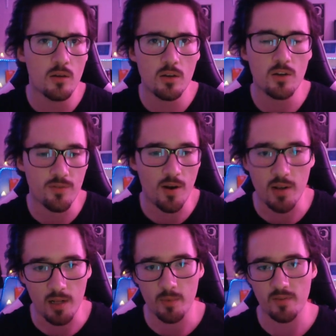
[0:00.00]
found a
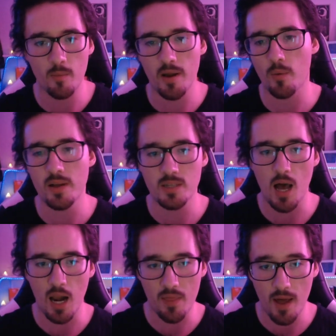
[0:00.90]
little bit of a better way to
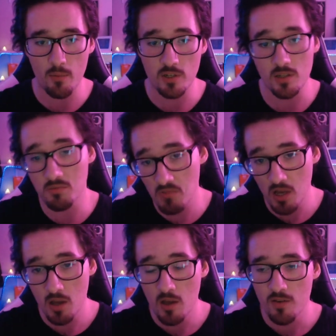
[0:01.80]
highlight that, which is
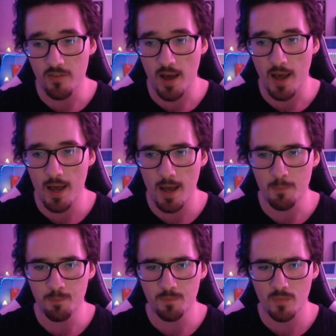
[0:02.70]
fair.
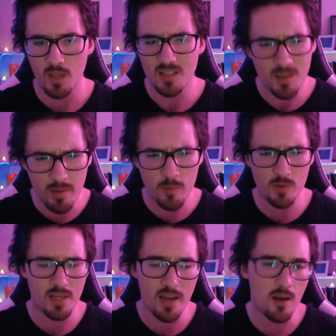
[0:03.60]
Some people were
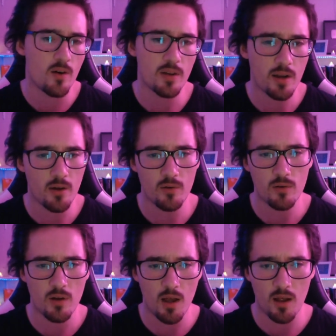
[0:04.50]
saying, oh,
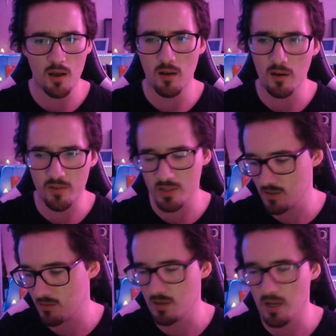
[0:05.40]
look at
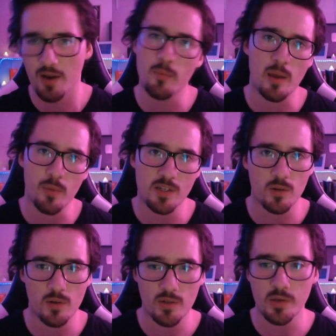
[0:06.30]
this guy not being
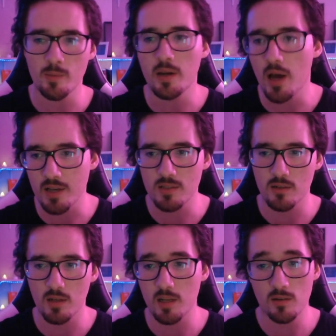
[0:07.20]
bitter and doing something nice
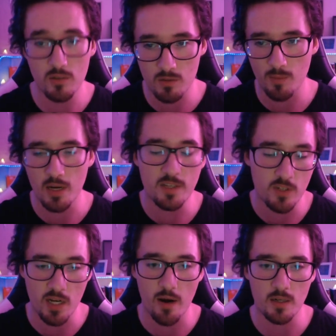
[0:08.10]
and going to do something nice for
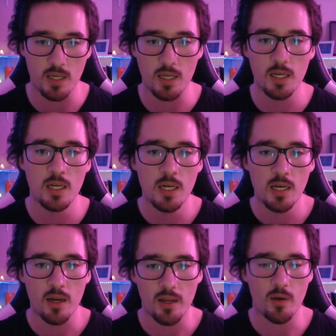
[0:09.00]
charity.
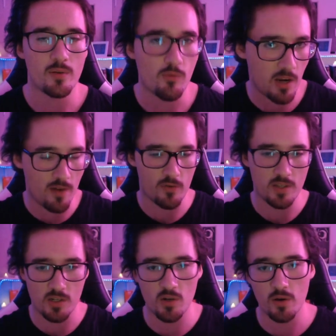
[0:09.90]
Recovery is
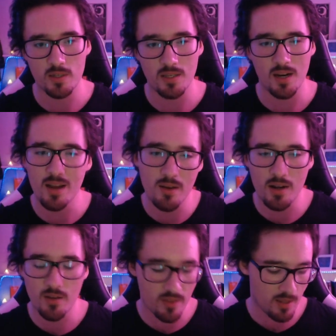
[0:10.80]
a choice, and I
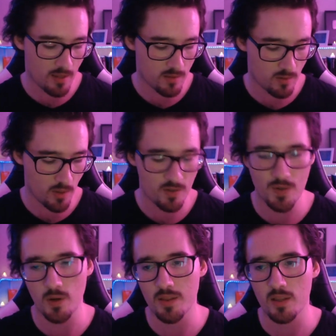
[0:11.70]
don't think that's quite
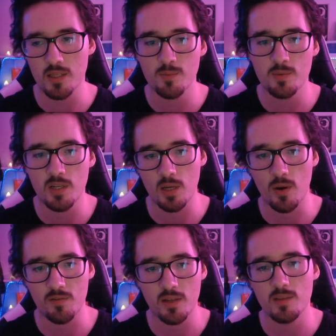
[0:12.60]
true. I think that's potentially quite
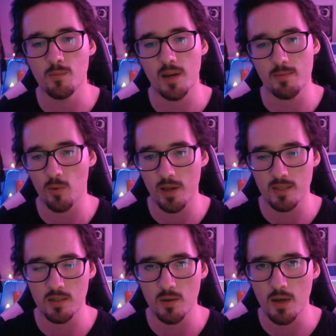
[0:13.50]
a victim-blamey way
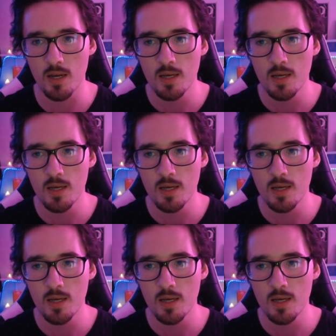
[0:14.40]
to do it.